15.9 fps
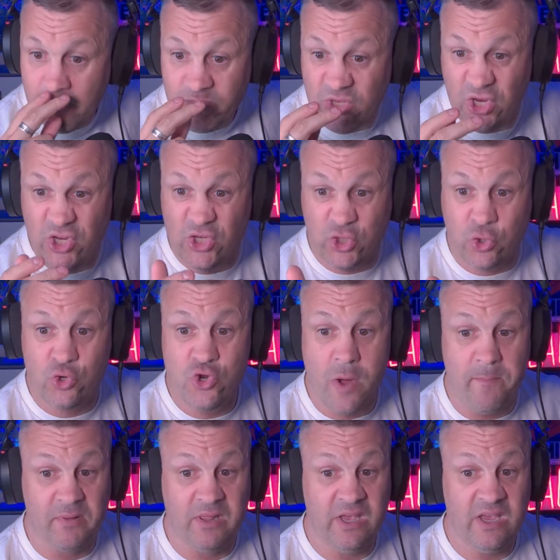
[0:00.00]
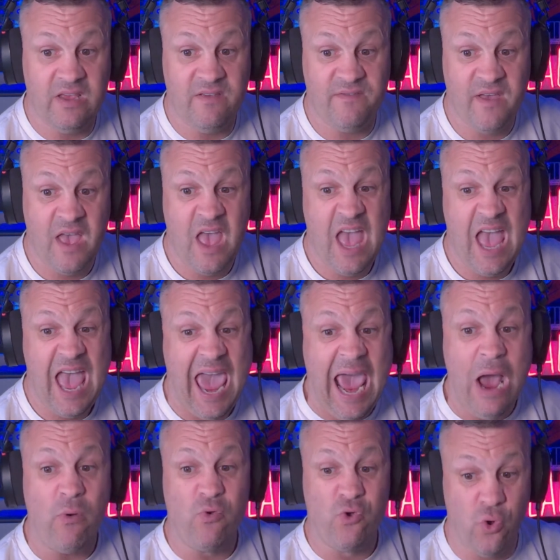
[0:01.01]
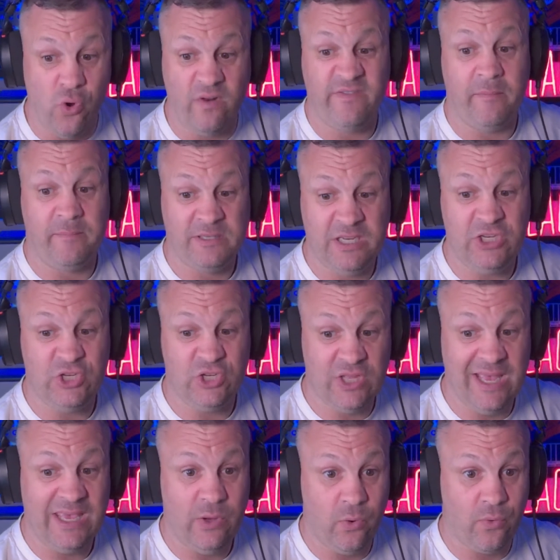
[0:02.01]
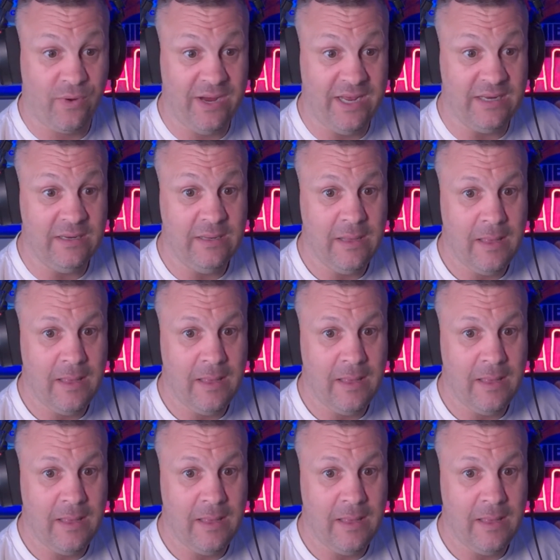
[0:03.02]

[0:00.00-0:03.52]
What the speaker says: you just could not believe how good of a position that you were in,